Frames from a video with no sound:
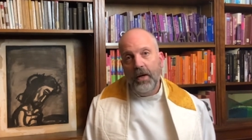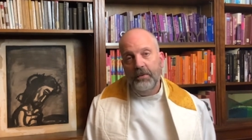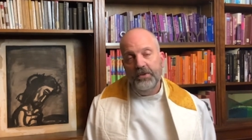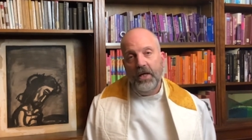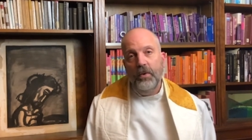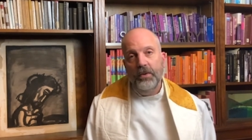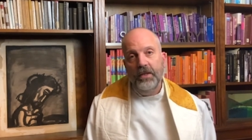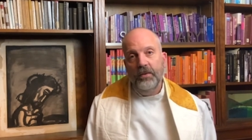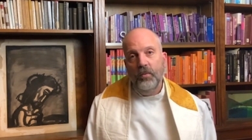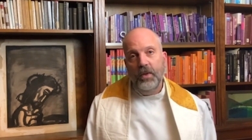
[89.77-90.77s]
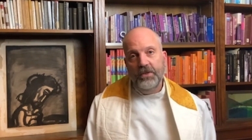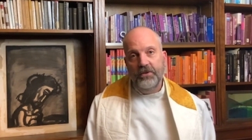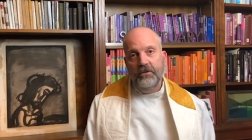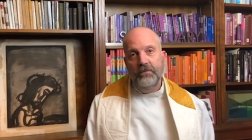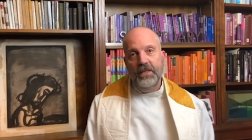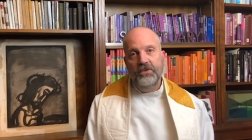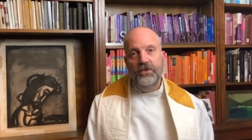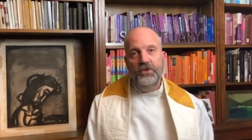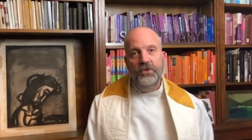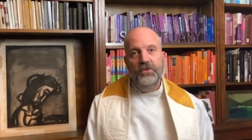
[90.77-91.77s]
I was out in western
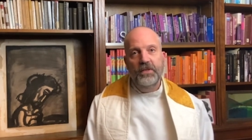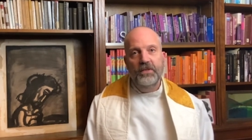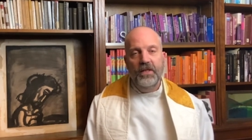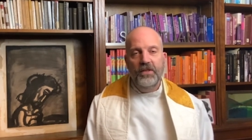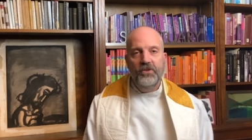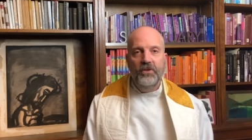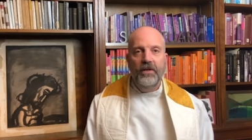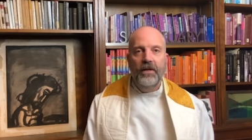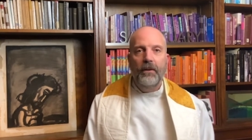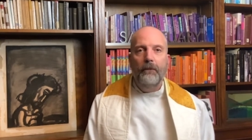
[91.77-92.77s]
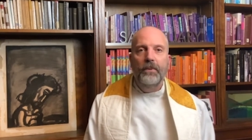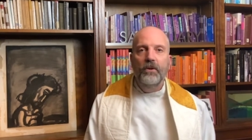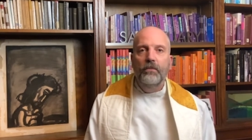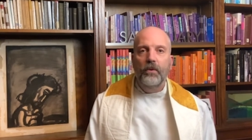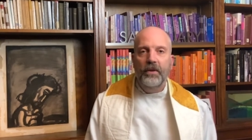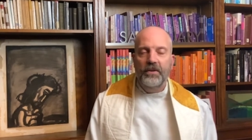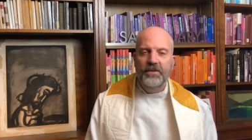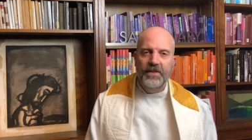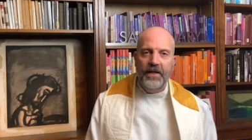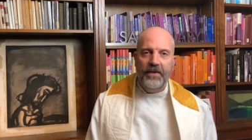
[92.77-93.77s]
Massachusetts and I saw it on a billboard on the
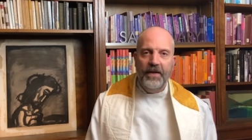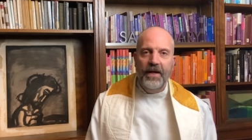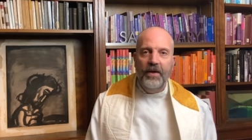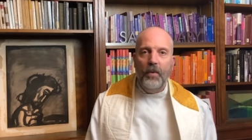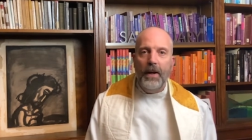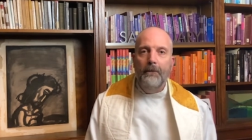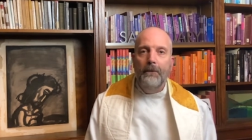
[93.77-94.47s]
side of the highway.